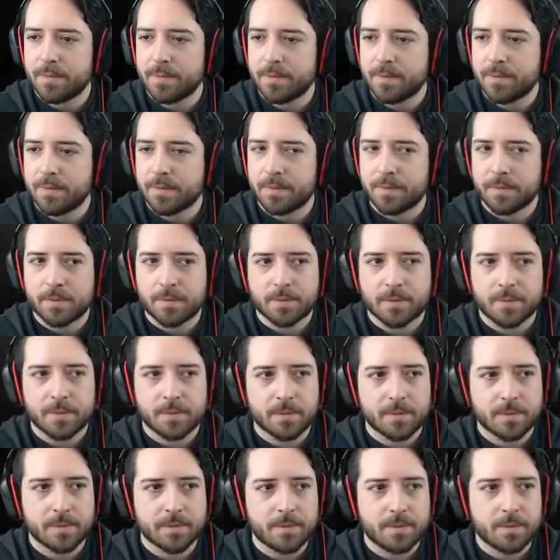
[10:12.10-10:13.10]

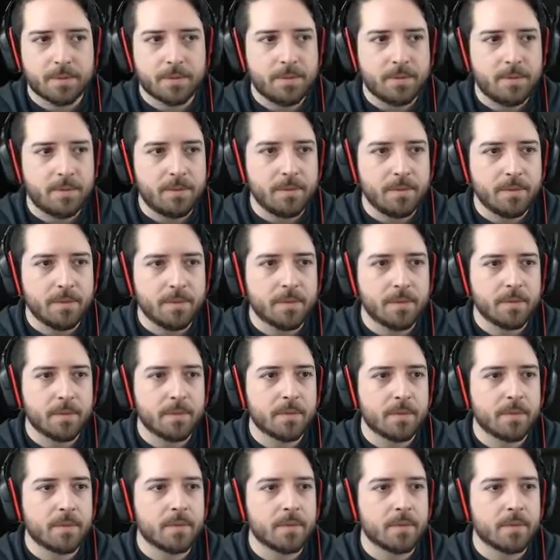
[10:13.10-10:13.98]
Nobody speaks.